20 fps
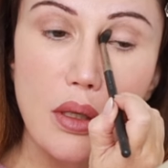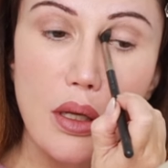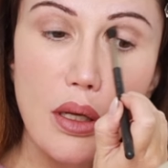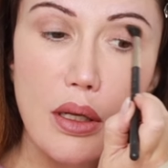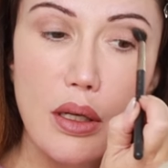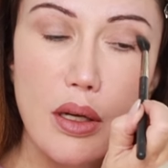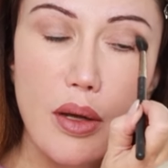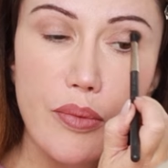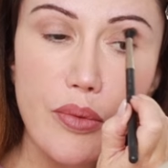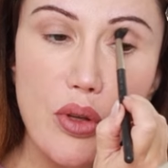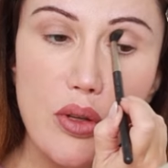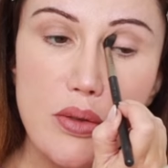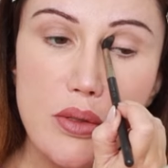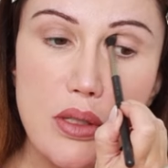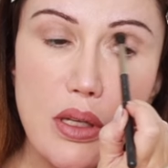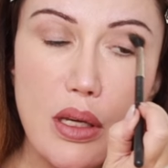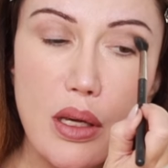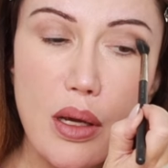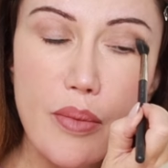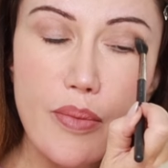And I'm
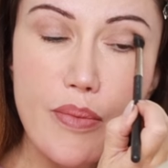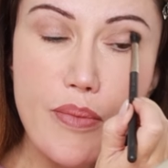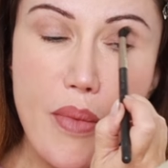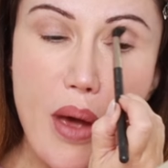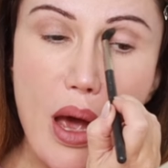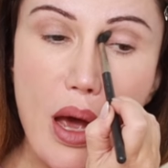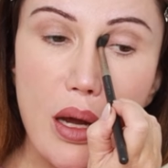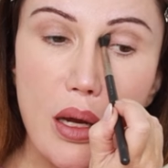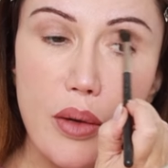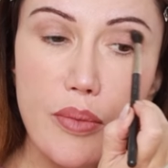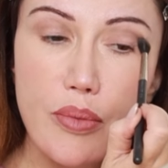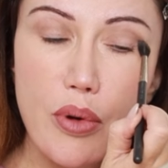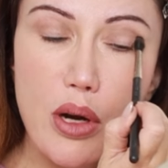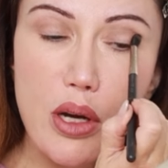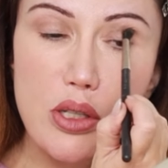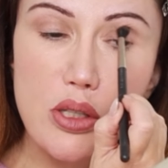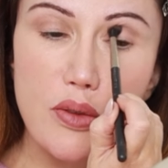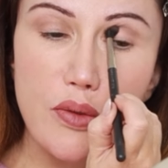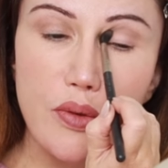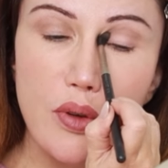using a MAC
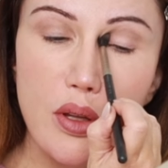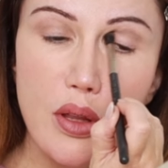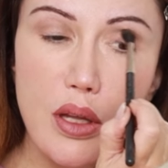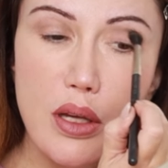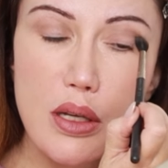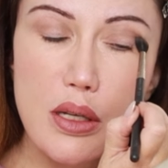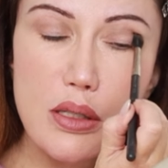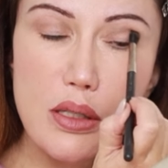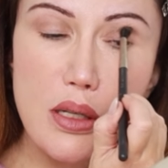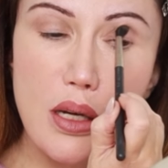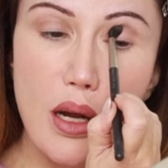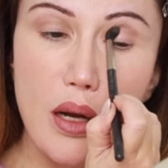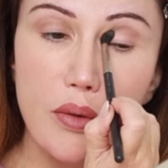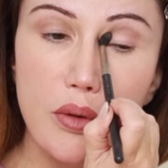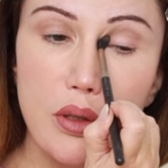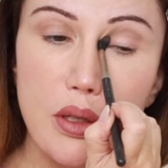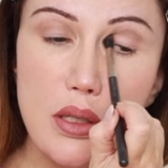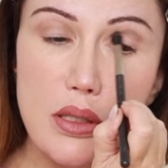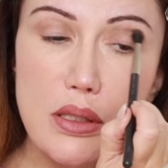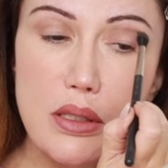brush for this, and I
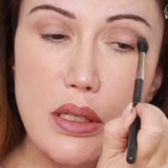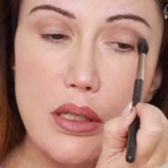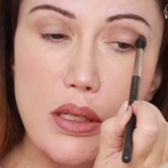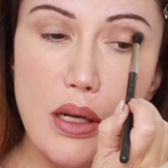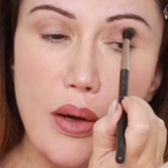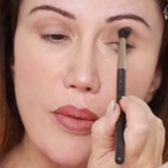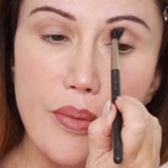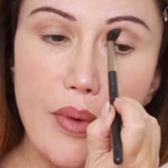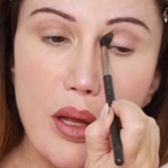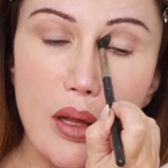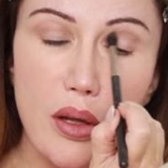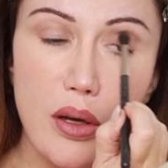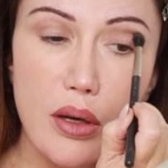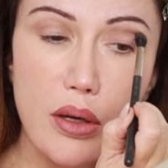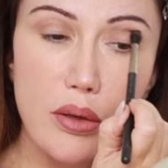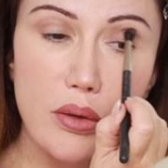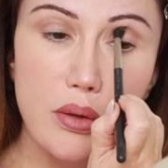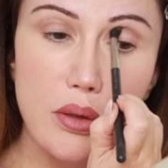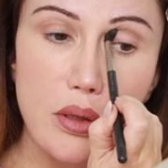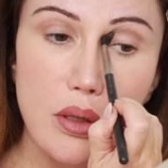will list it down
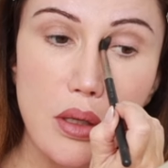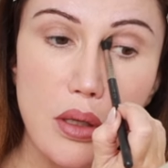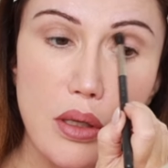below.